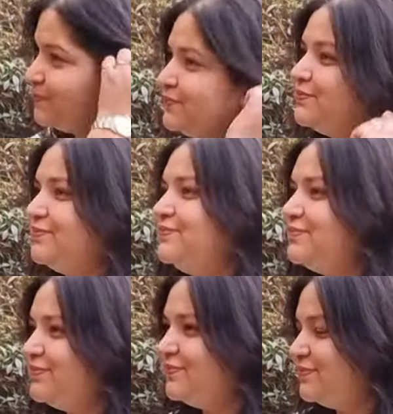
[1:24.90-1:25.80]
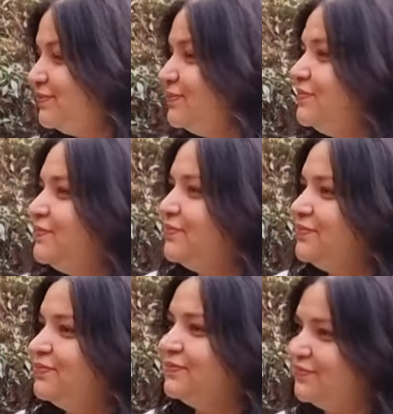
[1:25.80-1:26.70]

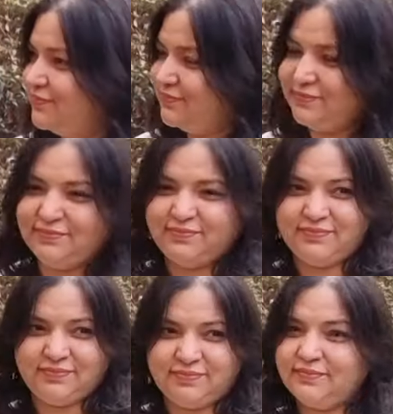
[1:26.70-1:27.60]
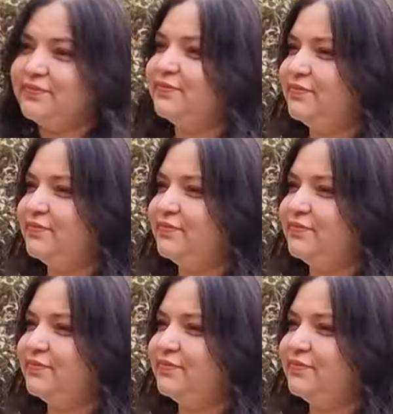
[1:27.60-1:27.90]
(silent)